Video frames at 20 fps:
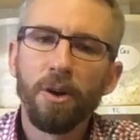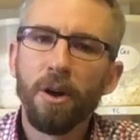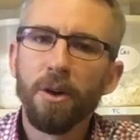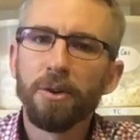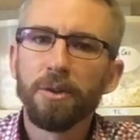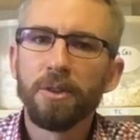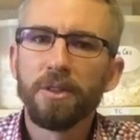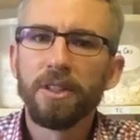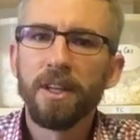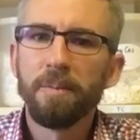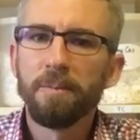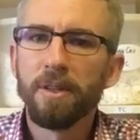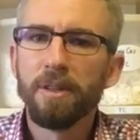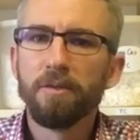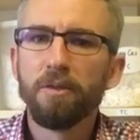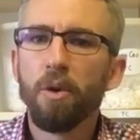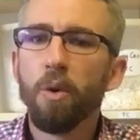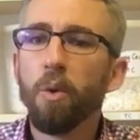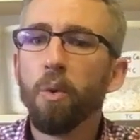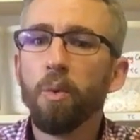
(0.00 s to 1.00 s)

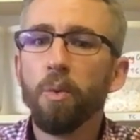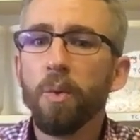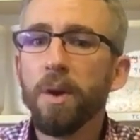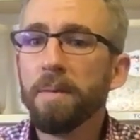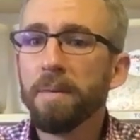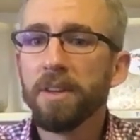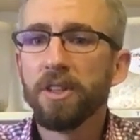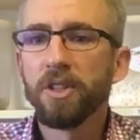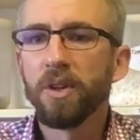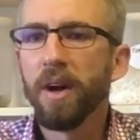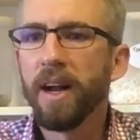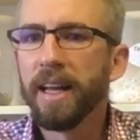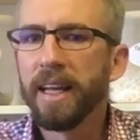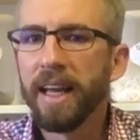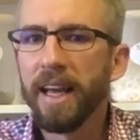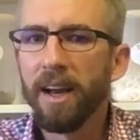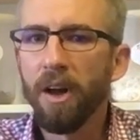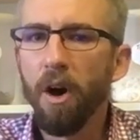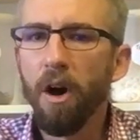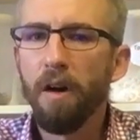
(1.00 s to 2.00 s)
contraceptive or women trying to
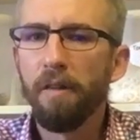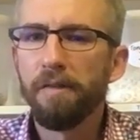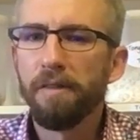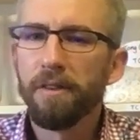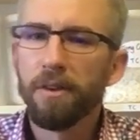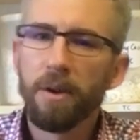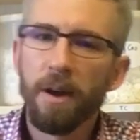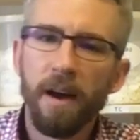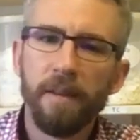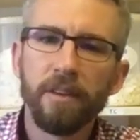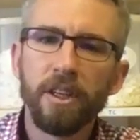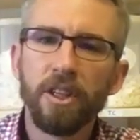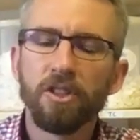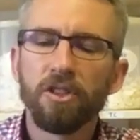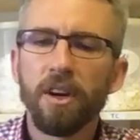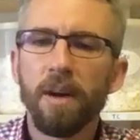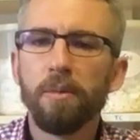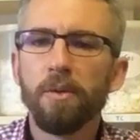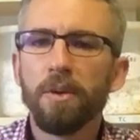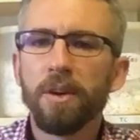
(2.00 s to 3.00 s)
get off it who are having
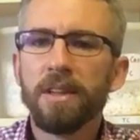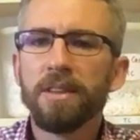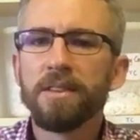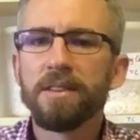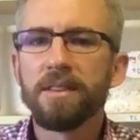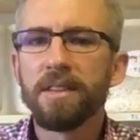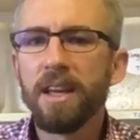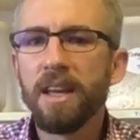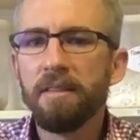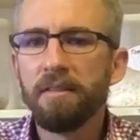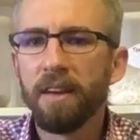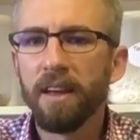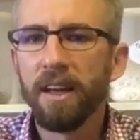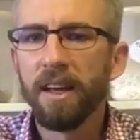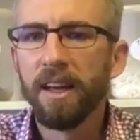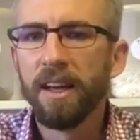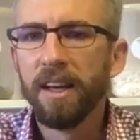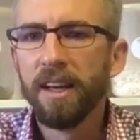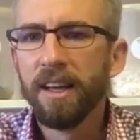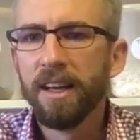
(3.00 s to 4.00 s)
trouble conceiving,
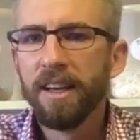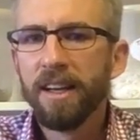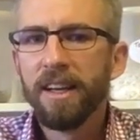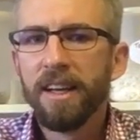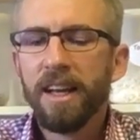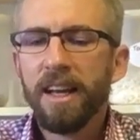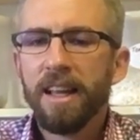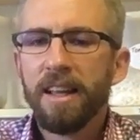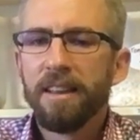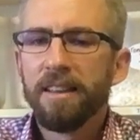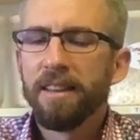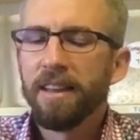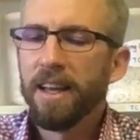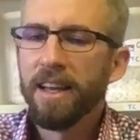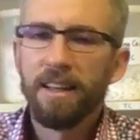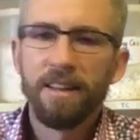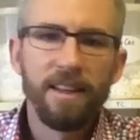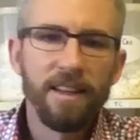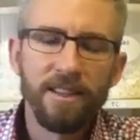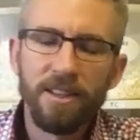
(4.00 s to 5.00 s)

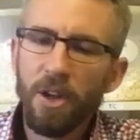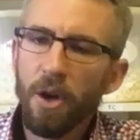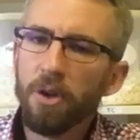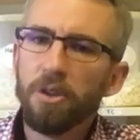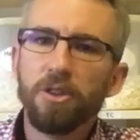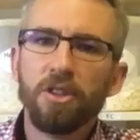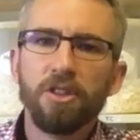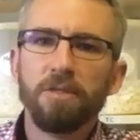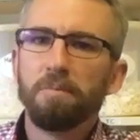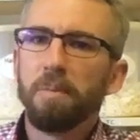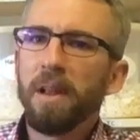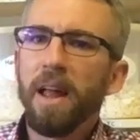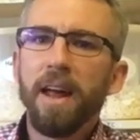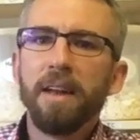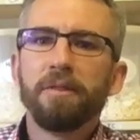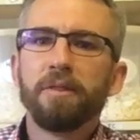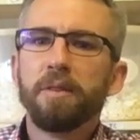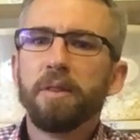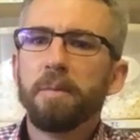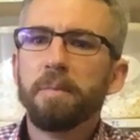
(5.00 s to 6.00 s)
there's no
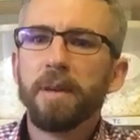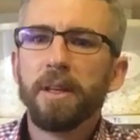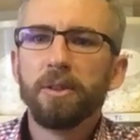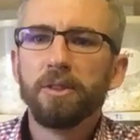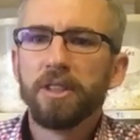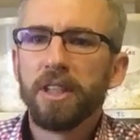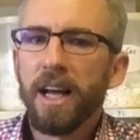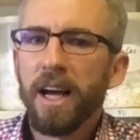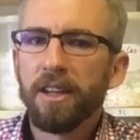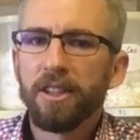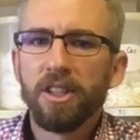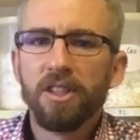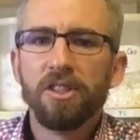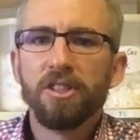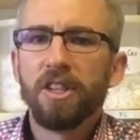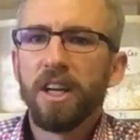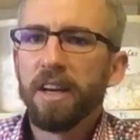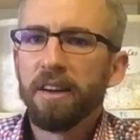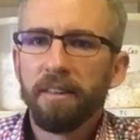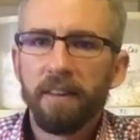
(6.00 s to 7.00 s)
blood from the middle jiao to
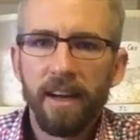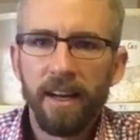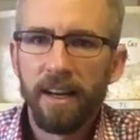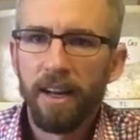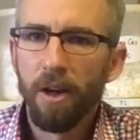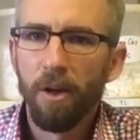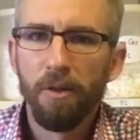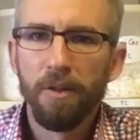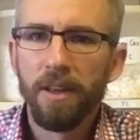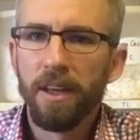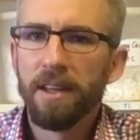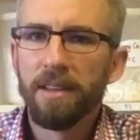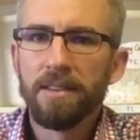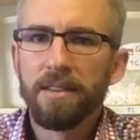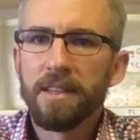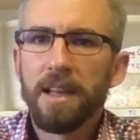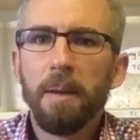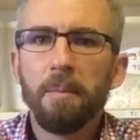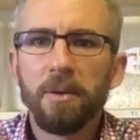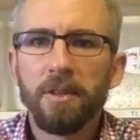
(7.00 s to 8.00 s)
generate healthy
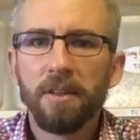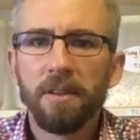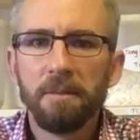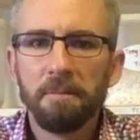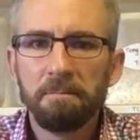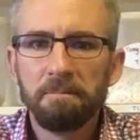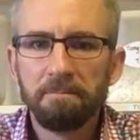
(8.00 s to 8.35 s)
conception.